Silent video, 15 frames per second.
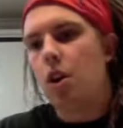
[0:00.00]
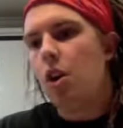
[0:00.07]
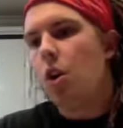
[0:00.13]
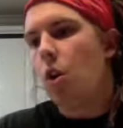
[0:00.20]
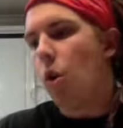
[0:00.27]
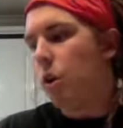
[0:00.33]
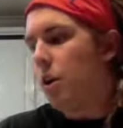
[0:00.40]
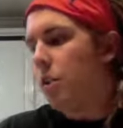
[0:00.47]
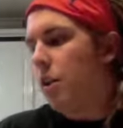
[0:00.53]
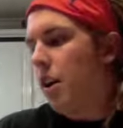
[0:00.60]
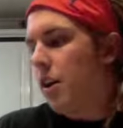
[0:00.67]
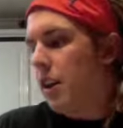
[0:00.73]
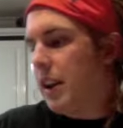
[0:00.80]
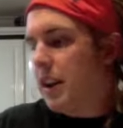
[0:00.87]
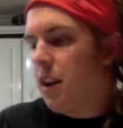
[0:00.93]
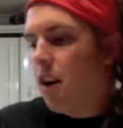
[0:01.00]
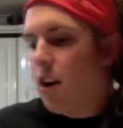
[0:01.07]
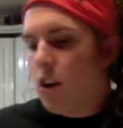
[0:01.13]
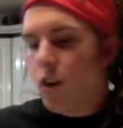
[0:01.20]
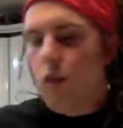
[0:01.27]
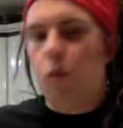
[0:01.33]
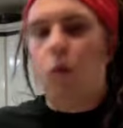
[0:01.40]
or you're not like
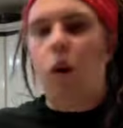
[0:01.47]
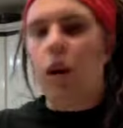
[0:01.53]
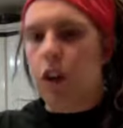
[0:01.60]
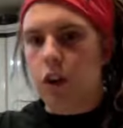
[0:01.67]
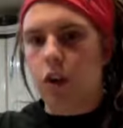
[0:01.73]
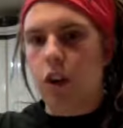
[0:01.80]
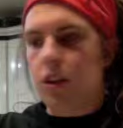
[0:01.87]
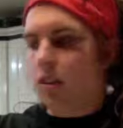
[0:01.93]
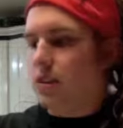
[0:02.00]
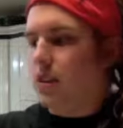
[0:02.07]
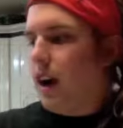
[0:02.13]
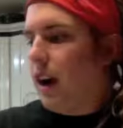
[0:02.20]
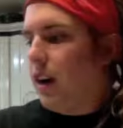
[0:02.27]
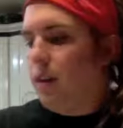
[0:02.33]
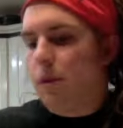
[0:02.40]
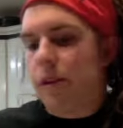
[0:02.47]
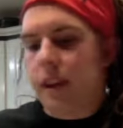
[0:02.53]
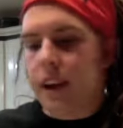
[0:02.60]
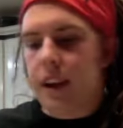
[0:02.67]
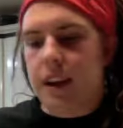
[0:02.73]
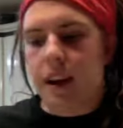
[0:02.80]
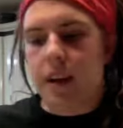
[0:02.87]
gonna walk across Skyrim in
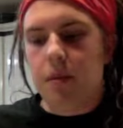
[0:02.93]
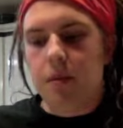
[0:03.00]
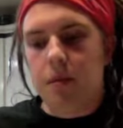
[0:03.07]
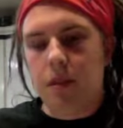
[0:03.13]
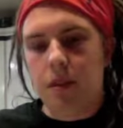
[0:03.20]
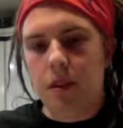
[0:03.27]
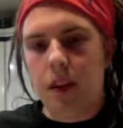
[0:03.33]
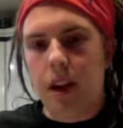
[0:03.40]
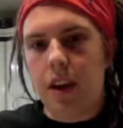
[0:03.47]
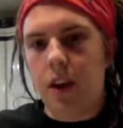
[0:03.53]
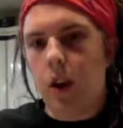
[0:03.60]
that game, right?